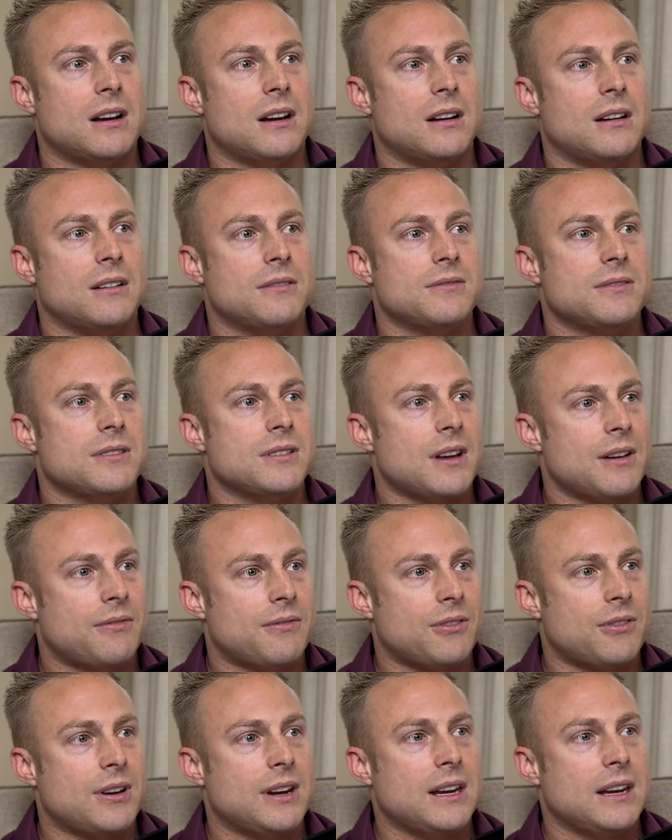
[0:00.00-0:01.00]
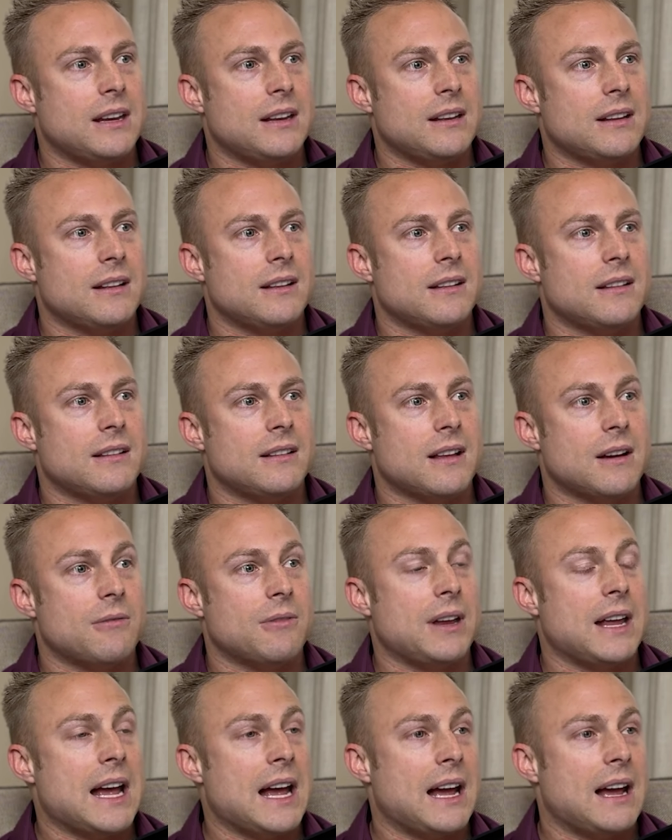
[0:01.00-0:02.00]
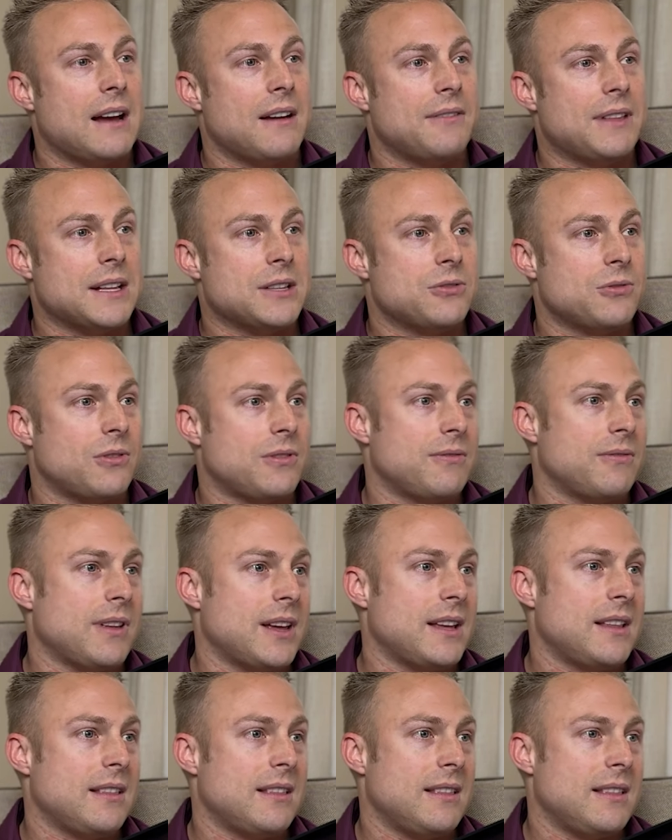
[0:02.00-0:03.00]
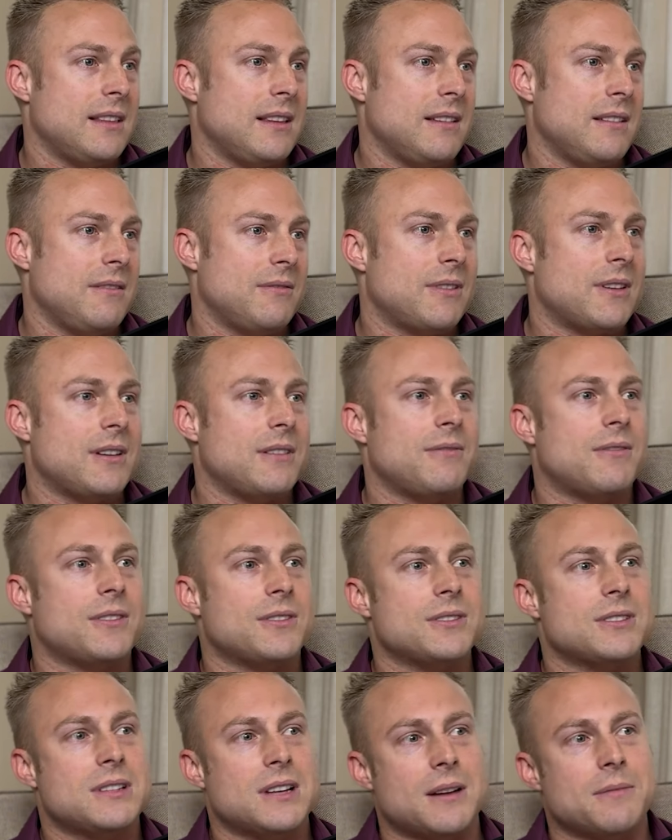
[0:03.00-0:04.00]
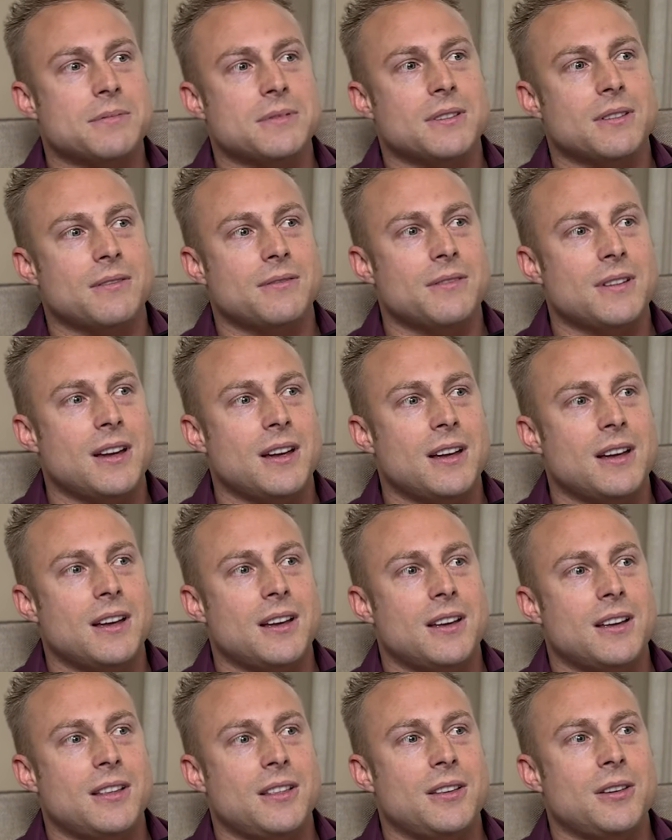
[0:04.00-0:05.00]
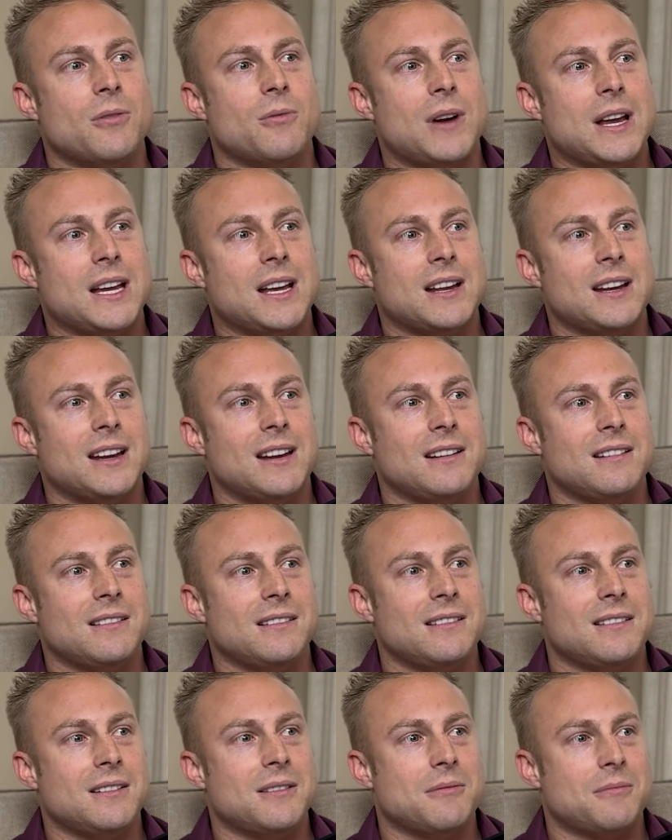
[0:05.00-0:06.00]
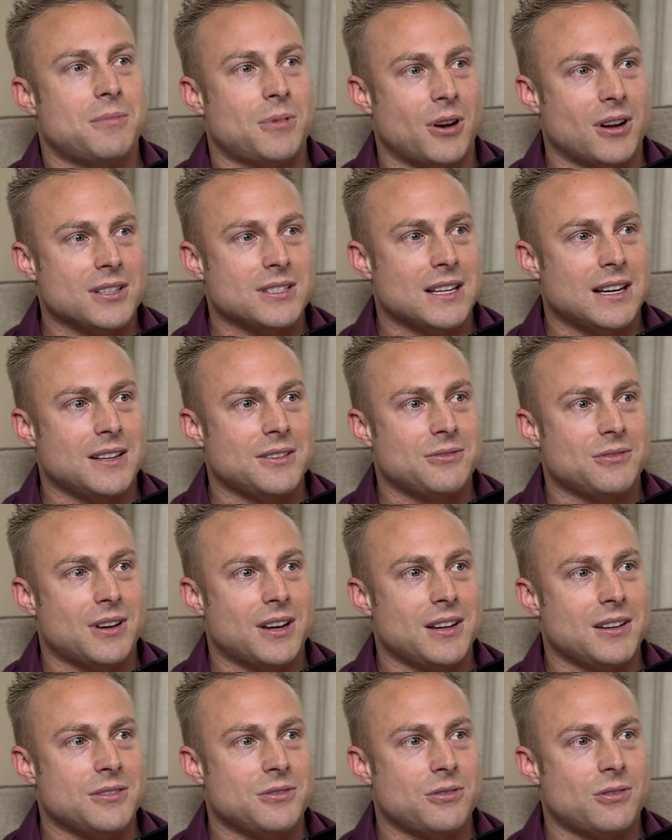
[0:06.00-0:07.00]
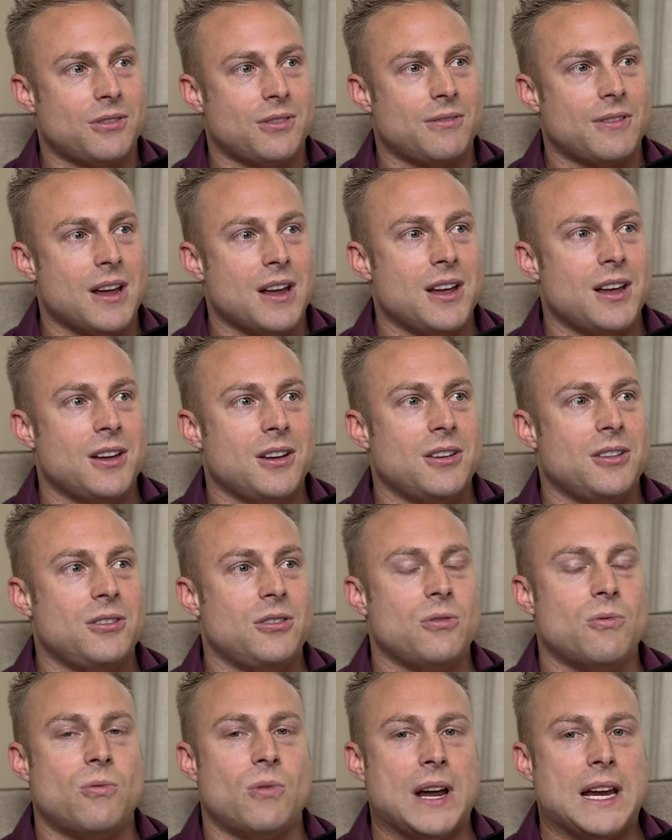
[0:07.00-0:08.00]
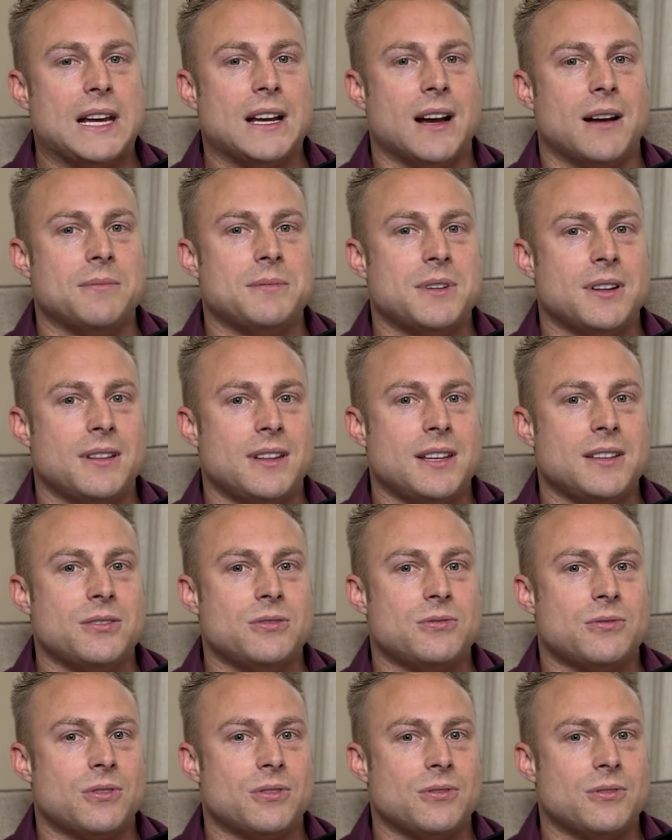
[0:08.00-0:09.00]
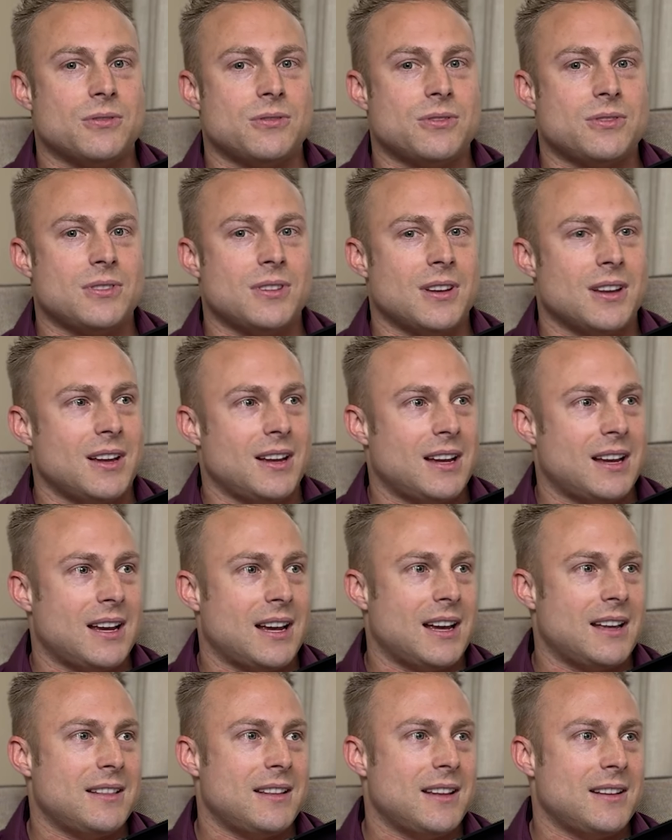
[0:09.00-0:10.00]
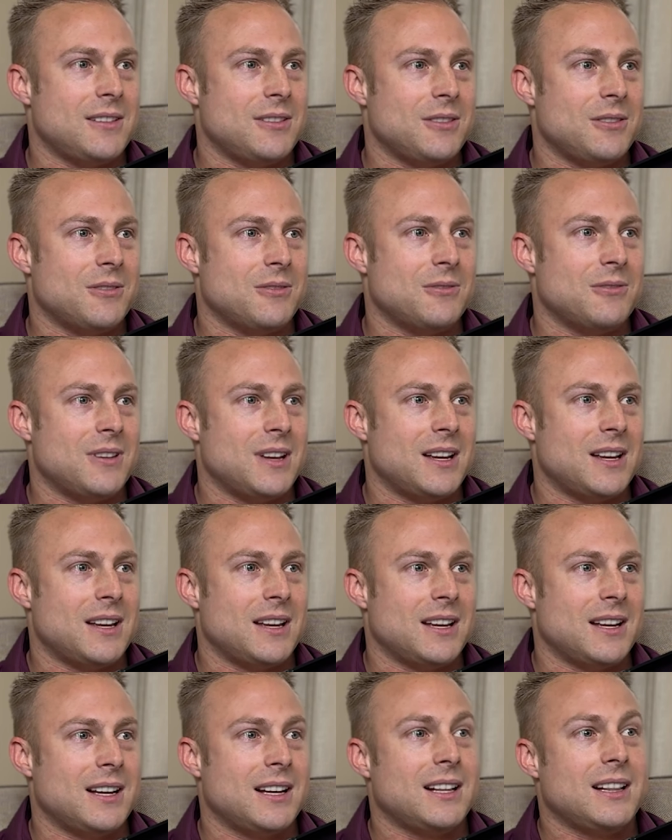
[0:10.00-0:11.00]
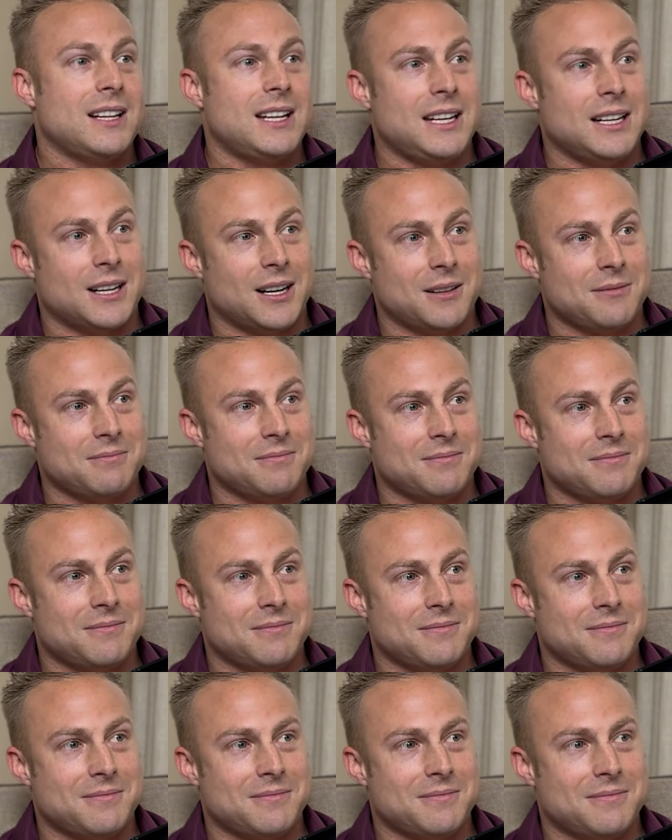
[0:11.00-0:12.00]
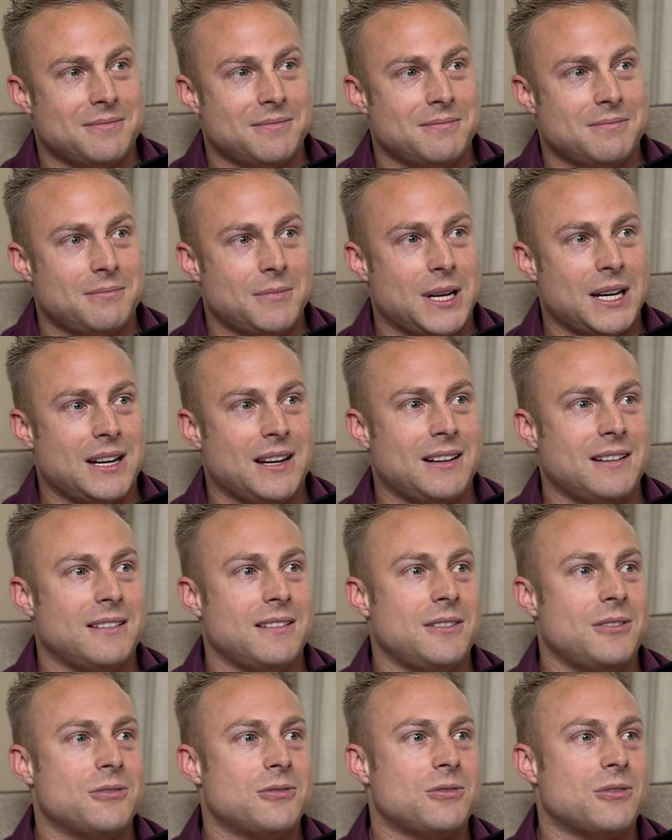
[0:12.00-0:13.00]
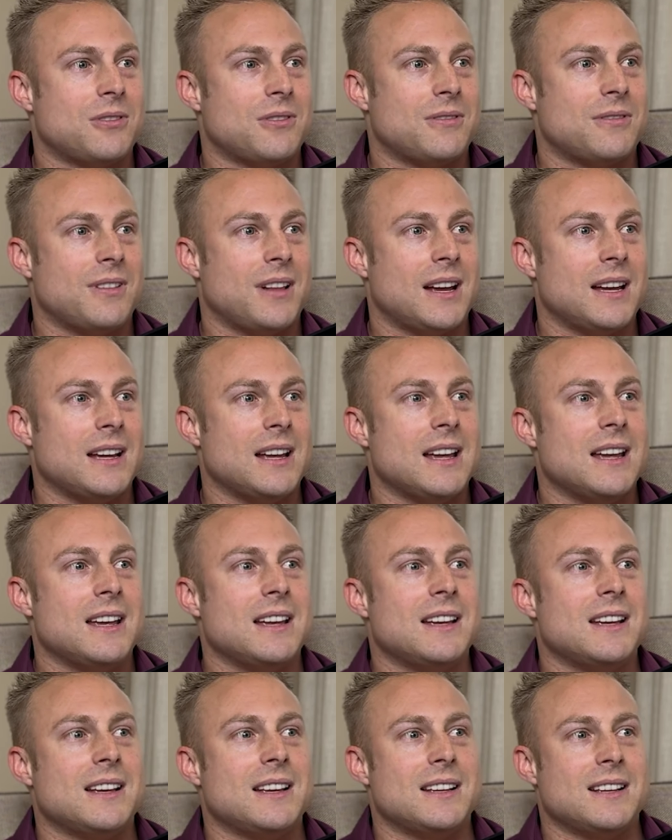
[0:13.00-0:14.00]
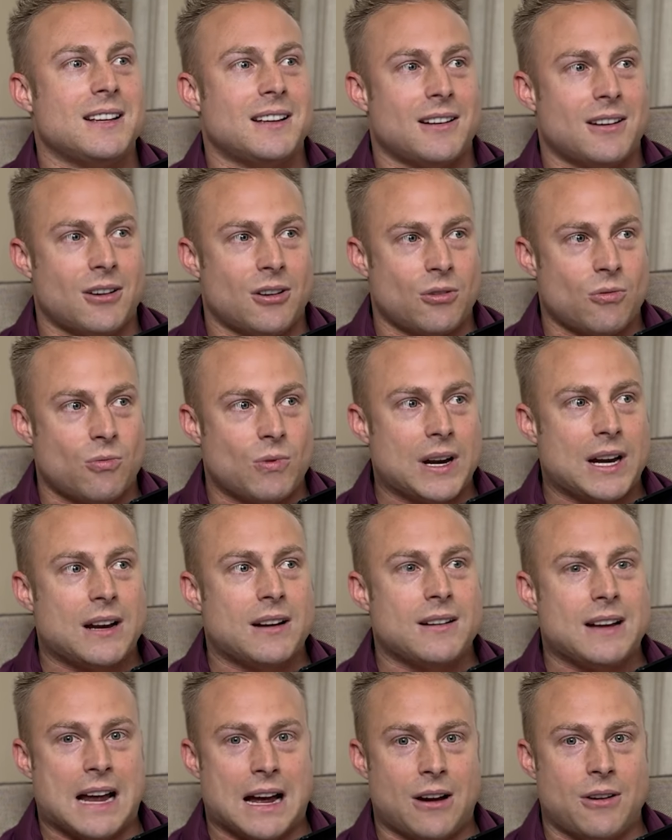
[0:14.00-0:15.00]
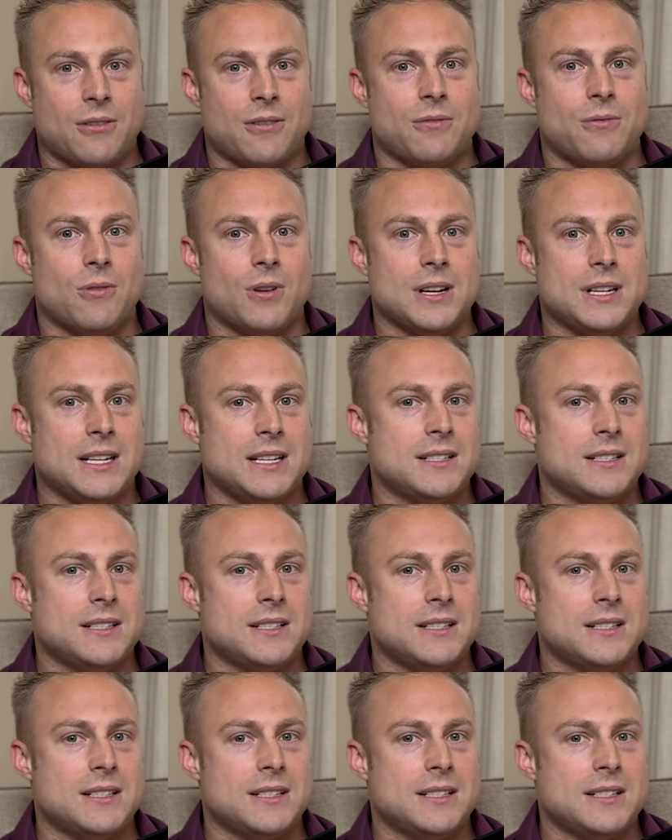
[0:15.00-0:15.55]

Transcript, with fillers: of suffering that we have. That's sort of like the very first steps of the awakening process, right? It's sort of you wake up to these truths and then you clean up, meaning you sort of like are aware now of what